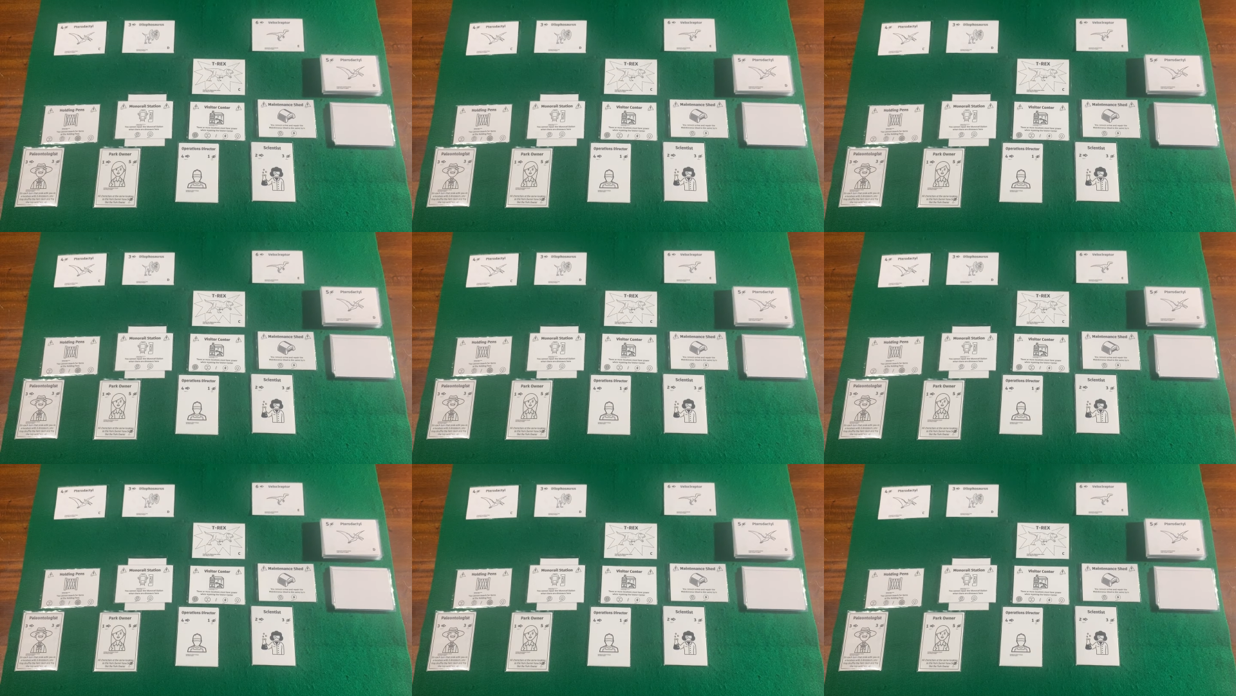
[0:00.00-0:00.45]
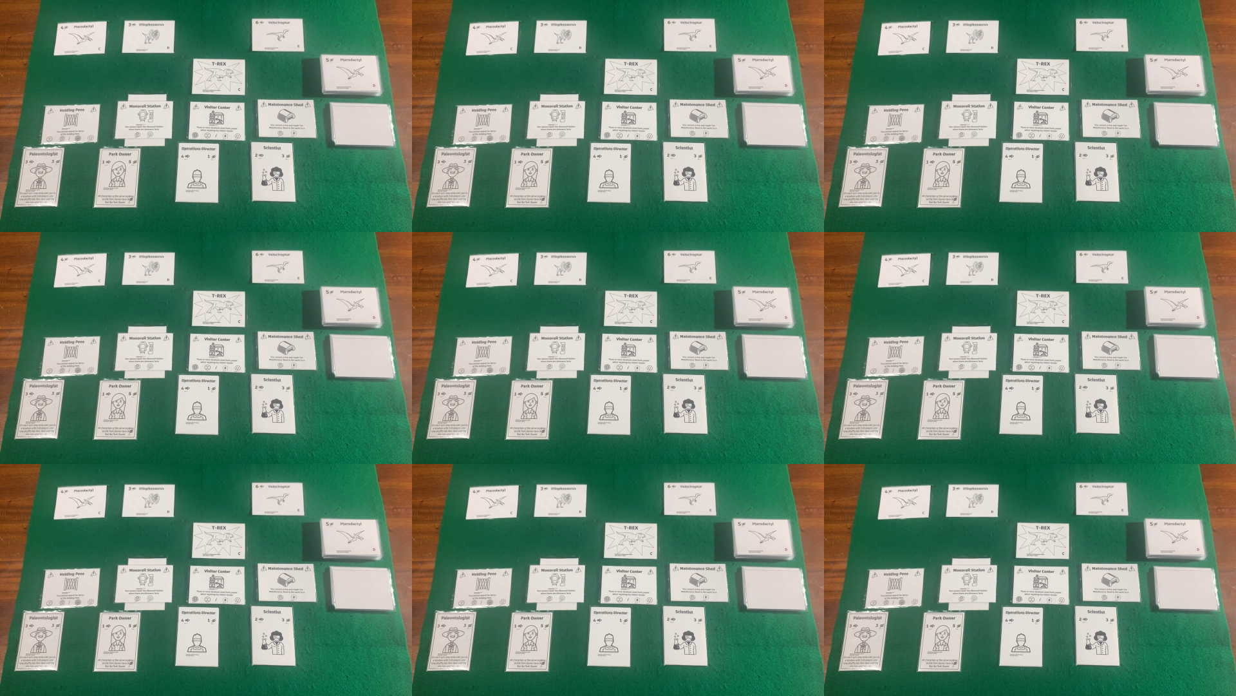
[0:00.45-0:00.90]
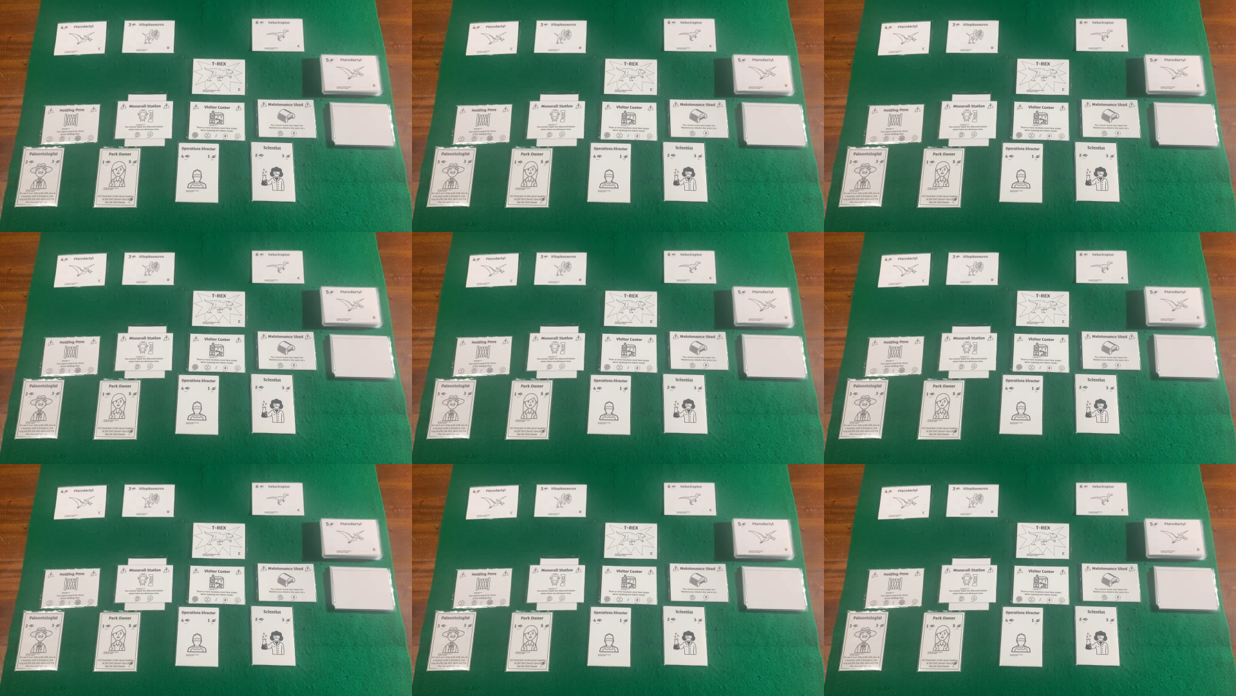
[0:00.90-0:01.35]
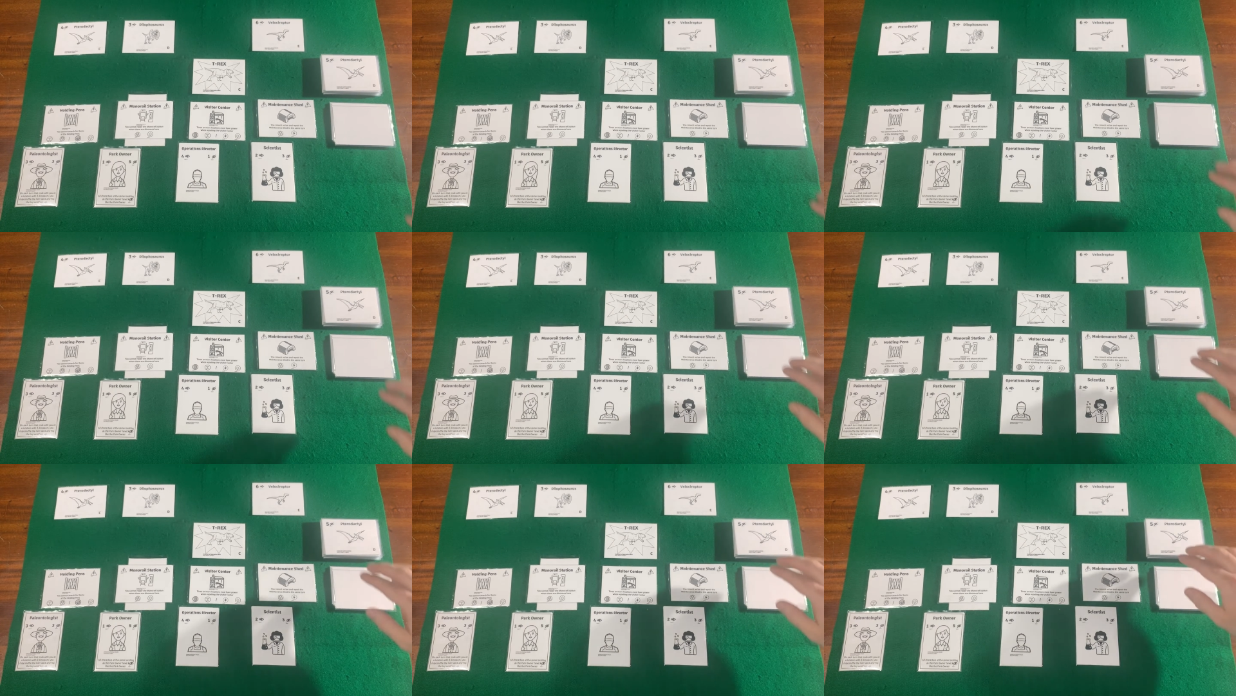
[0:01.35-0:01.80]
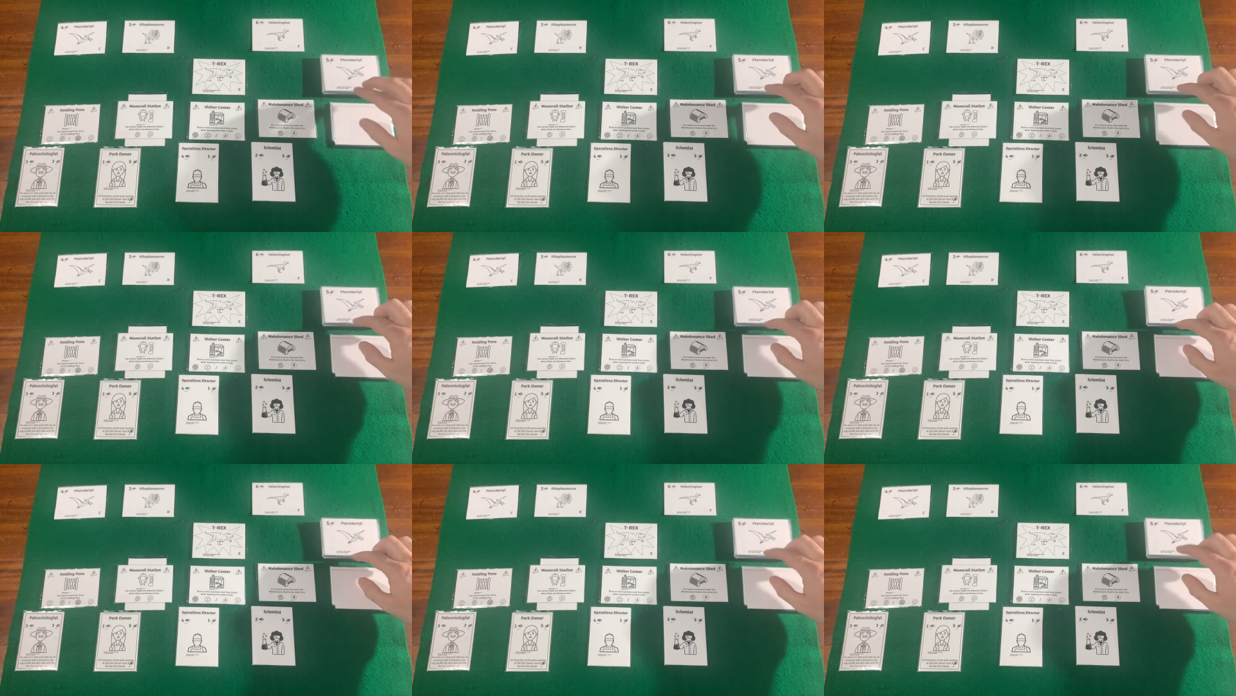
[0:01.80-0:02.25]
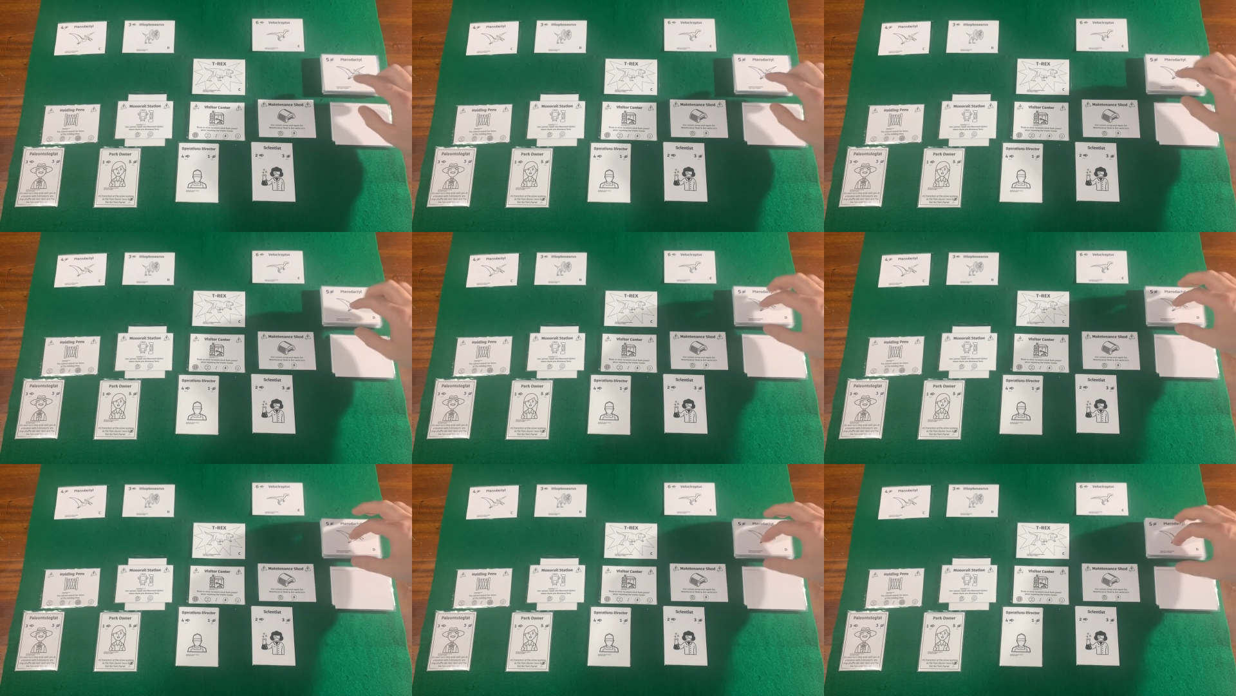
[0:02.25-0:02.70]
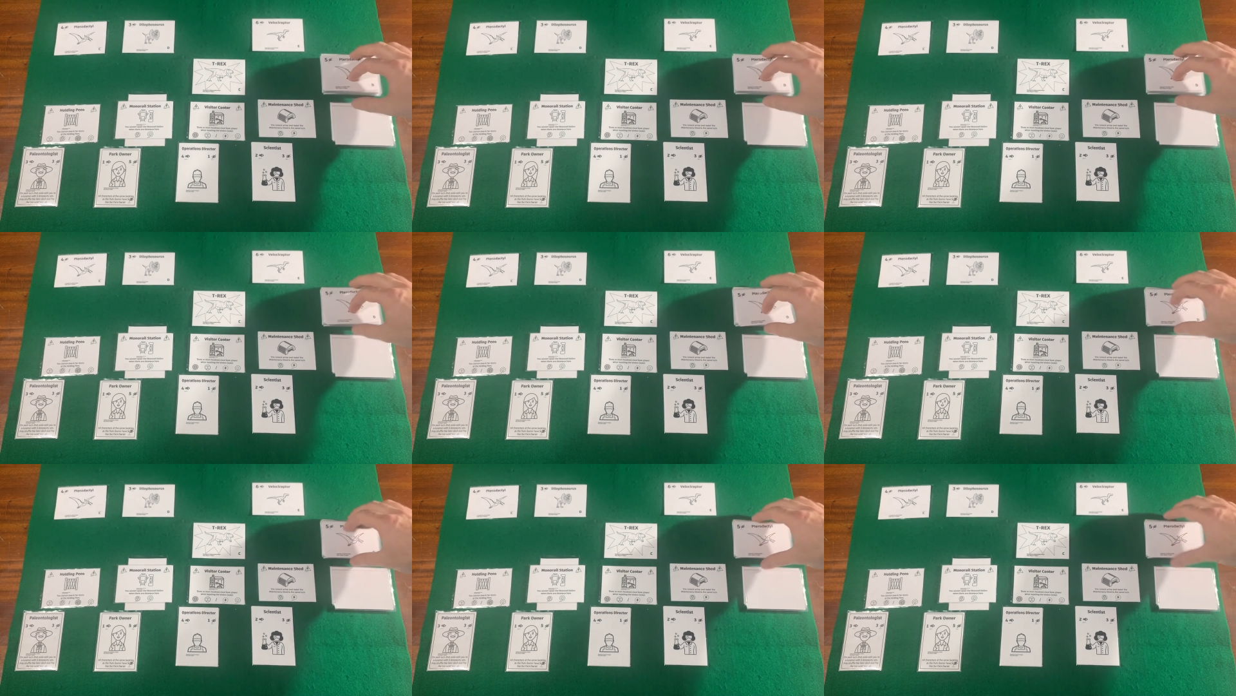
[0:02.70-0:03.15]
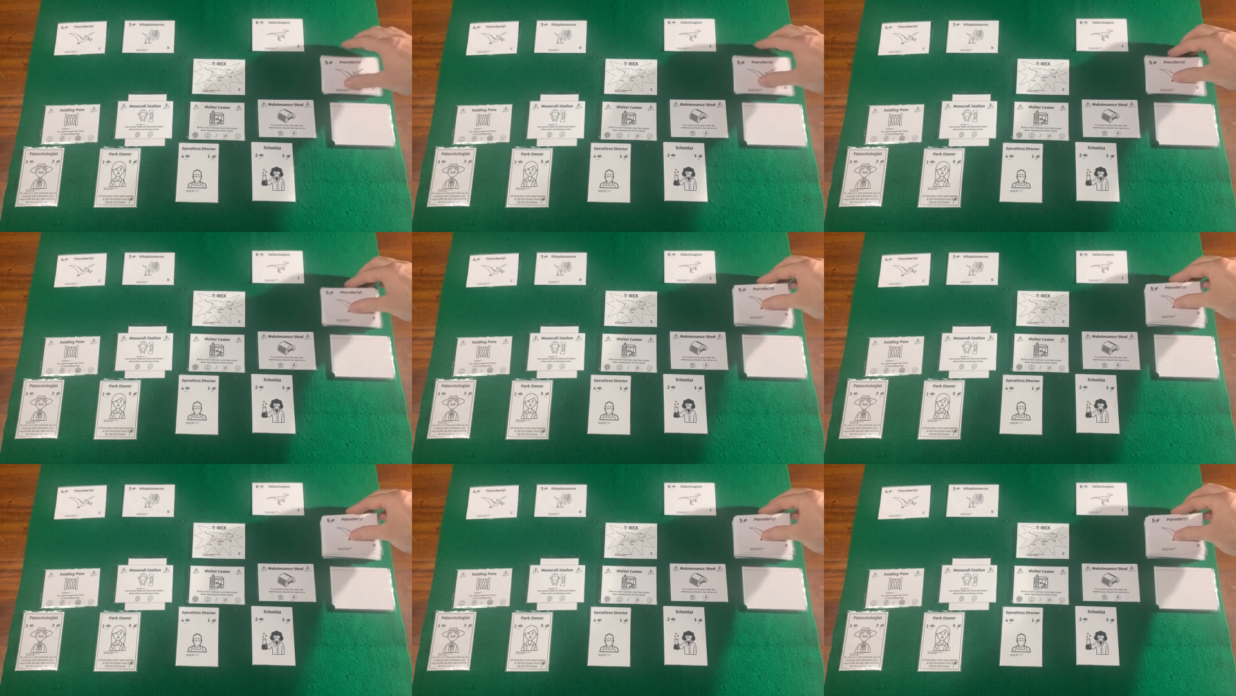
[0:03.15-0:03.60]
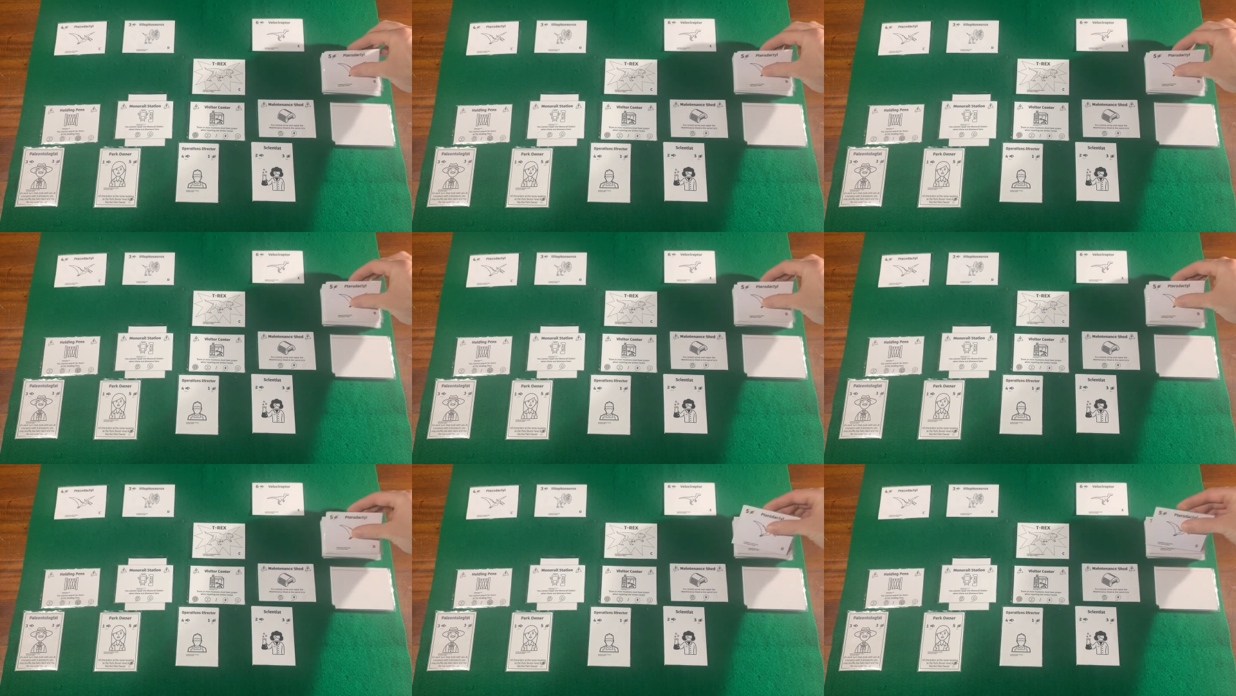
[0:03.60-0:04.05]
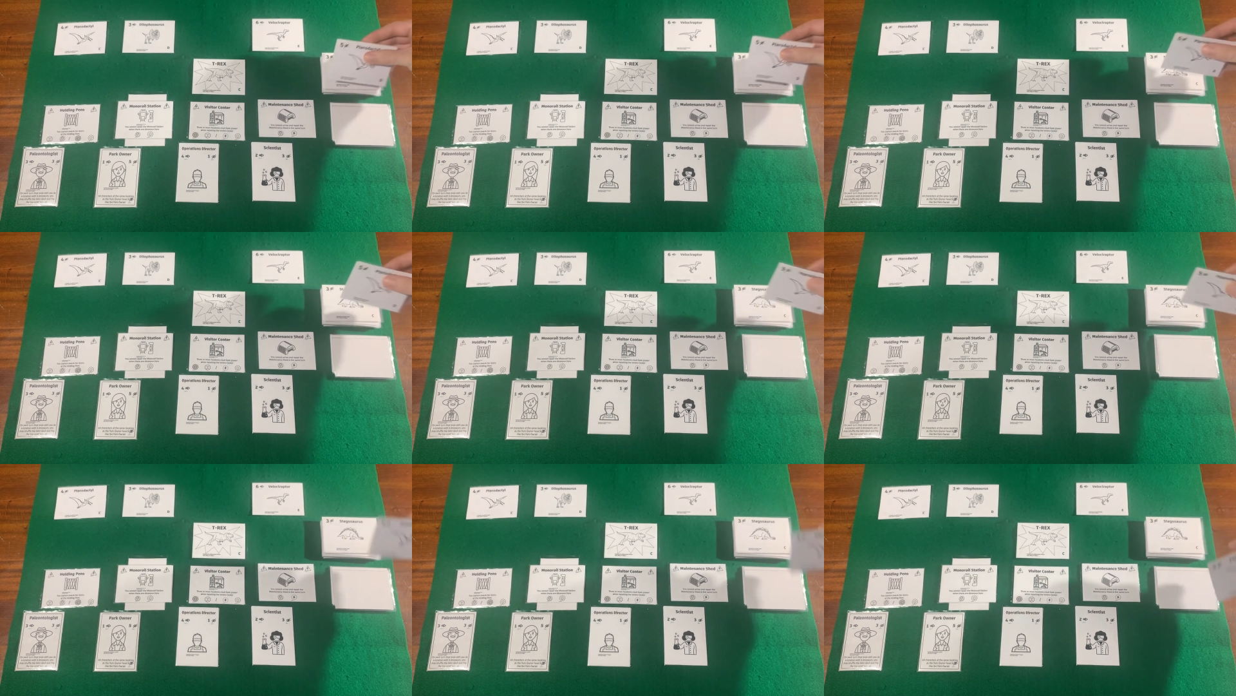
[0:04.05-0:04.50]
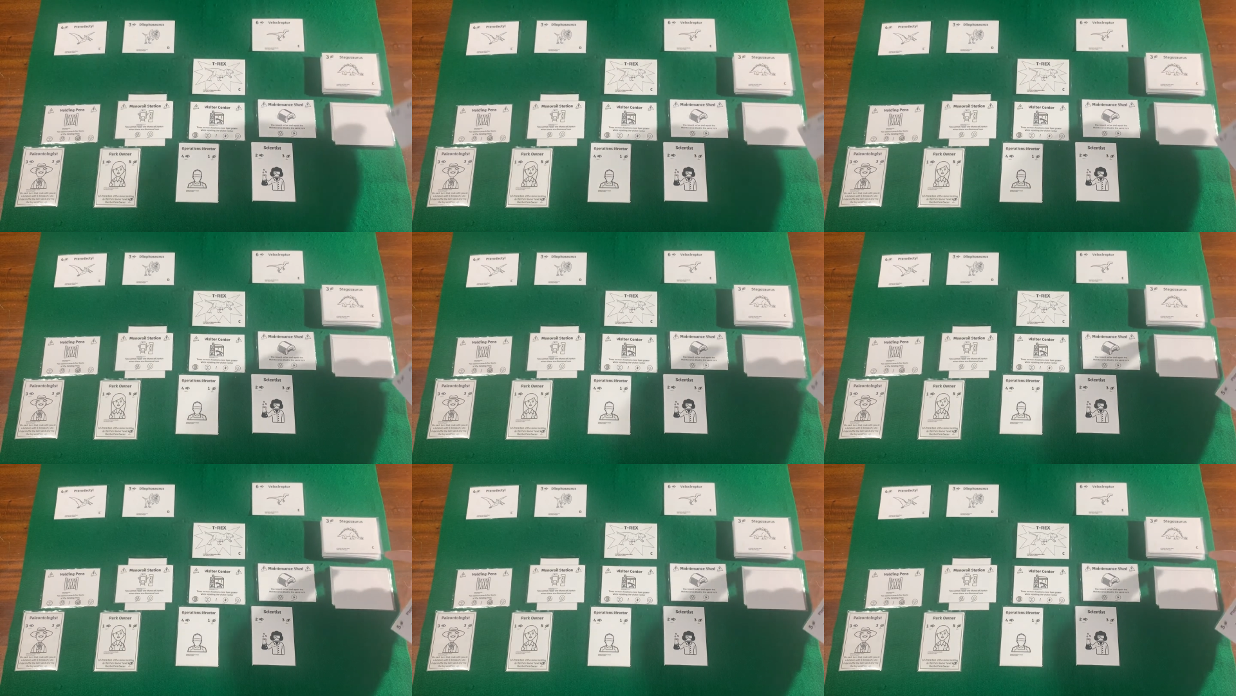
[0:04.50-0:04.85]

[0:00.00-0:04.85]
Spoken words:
(no speaker visible)